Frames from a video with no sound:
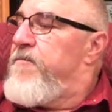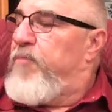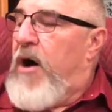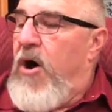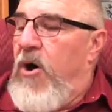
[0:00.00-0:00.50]

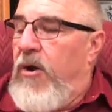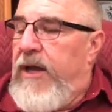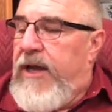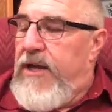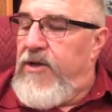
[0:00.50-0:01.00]

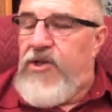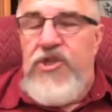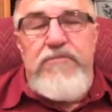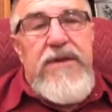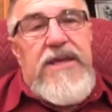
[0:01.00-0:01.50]
Paul is
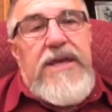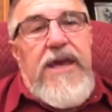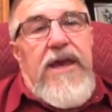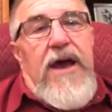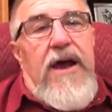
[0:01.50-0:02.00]

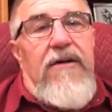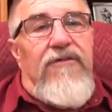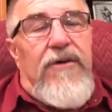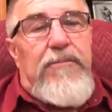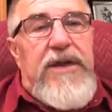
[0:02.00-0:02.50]
speaking of
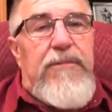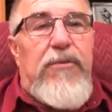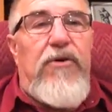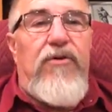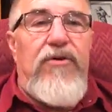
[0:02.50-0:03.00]
a
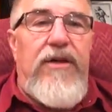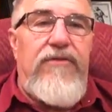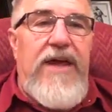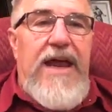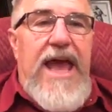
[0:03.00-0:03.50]
people that,
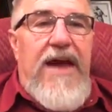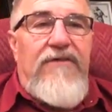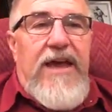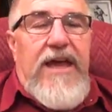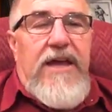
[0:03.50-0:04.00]
that
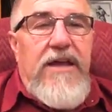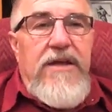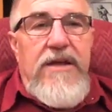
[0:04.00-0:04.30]
have a